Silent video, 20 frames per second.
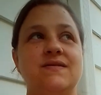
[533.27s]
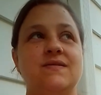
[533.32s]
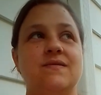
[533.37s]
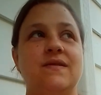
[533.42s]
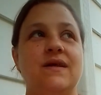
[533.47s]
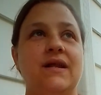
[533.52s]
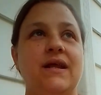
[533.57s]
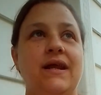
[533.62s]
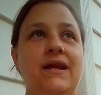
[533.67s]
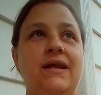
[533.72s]
So
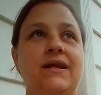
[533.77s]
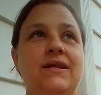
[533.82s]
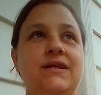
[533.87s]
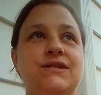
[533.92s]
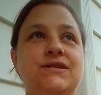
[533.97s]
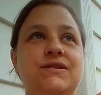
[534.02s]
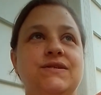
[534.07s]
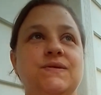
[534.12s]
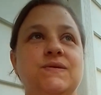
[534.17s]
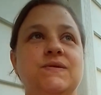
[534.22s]
then I
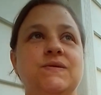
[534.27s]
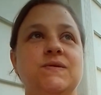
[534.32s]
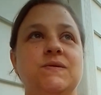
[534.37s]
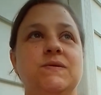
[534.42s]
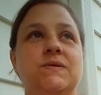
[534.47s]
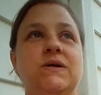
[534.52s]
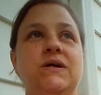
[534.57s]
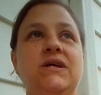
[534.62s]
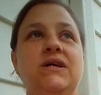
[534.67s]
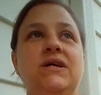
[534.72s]
needed
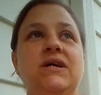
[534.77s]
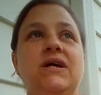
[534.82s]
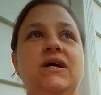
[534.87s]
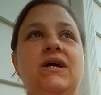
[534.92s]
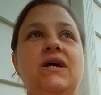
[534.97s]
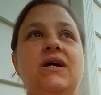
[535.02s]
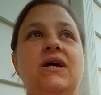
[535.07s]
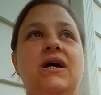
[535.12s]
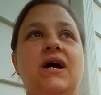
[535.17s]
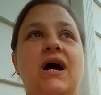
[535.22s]
to,
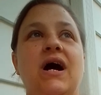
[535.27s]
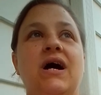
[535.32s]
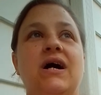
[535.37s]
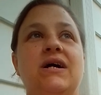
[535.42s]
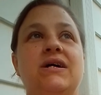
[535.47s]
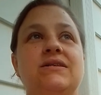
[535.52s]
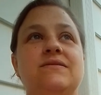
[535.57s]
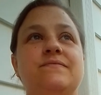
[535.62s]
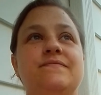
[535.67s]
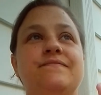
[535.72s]

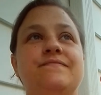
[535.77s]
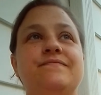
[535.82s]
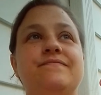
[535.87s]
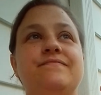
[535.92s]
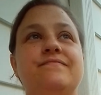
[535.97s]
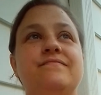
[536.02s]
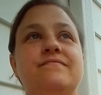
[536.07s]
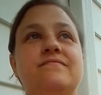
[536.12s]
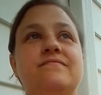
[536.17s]
um,